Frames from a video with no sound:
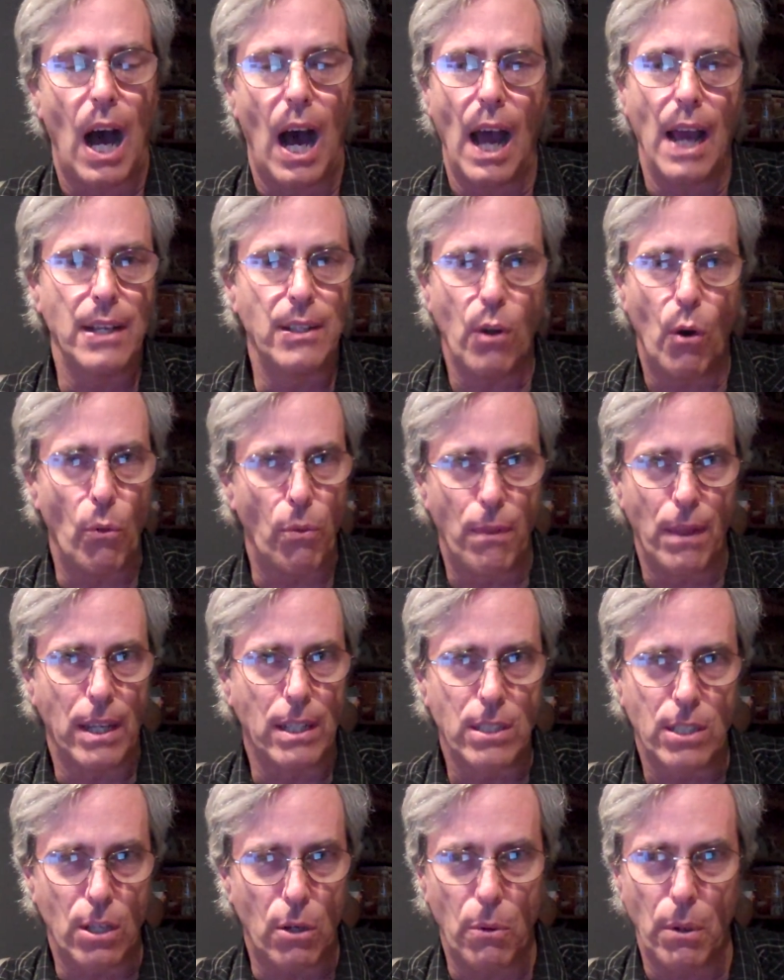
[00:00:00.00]
I don't
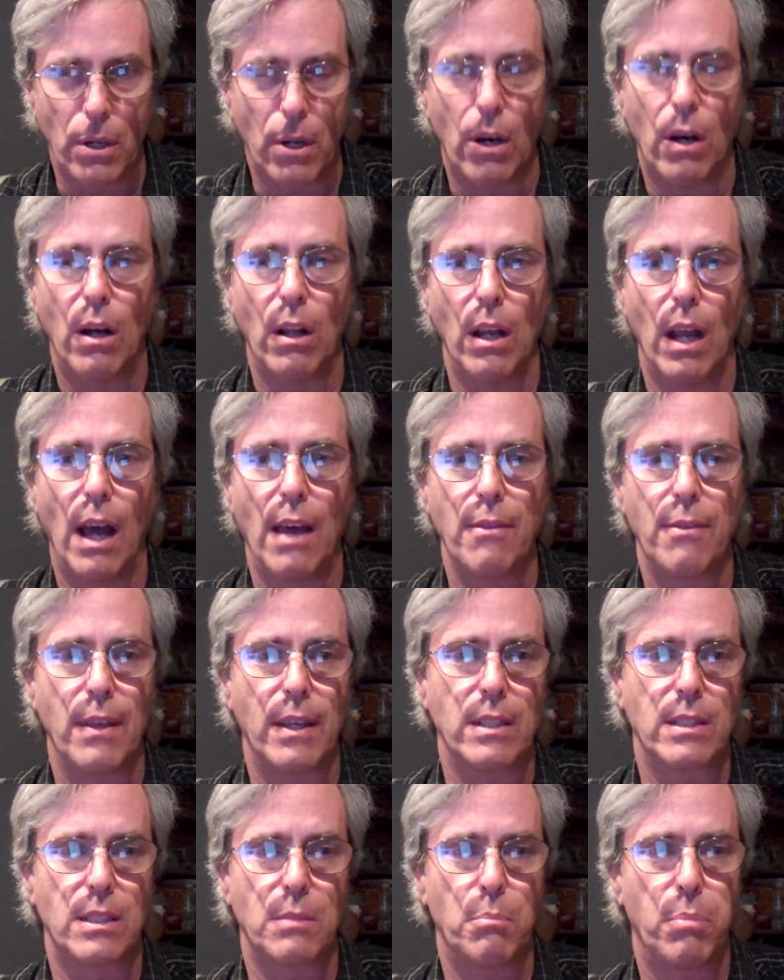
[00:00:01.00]
think so at all. I
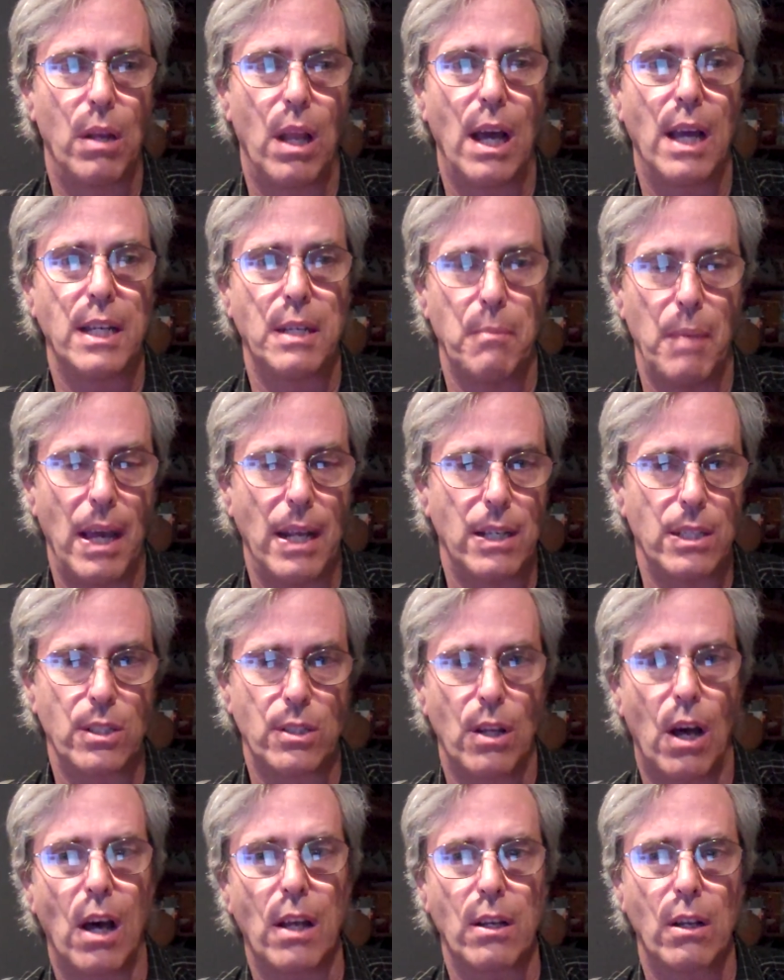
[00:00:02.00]
think supply and demand
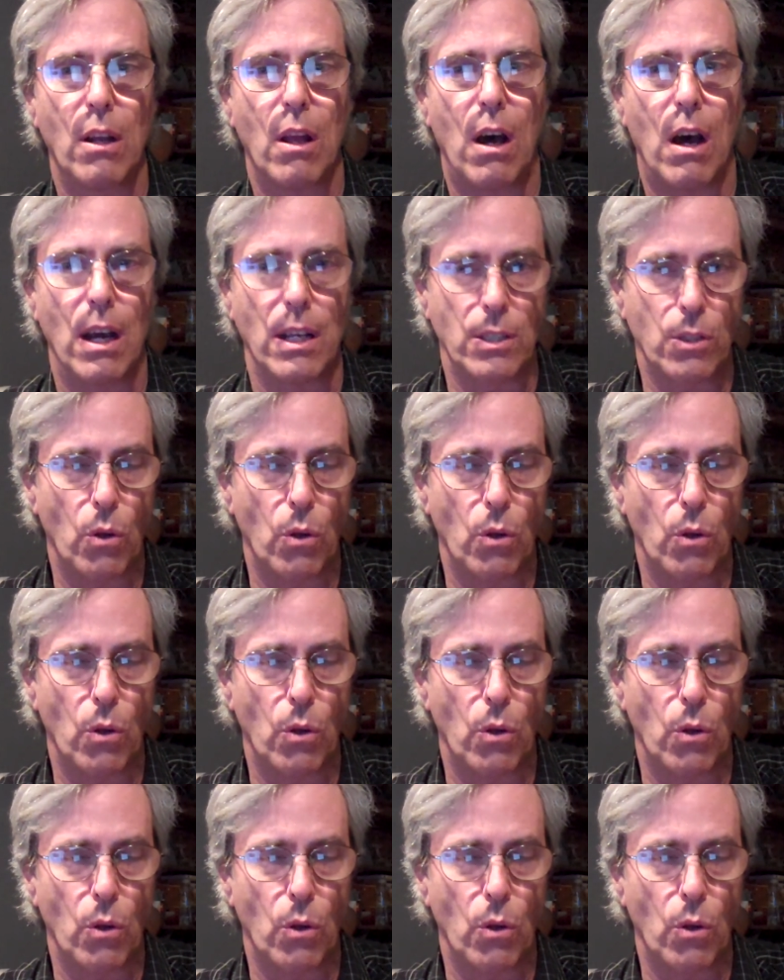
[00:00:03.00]
is not a law.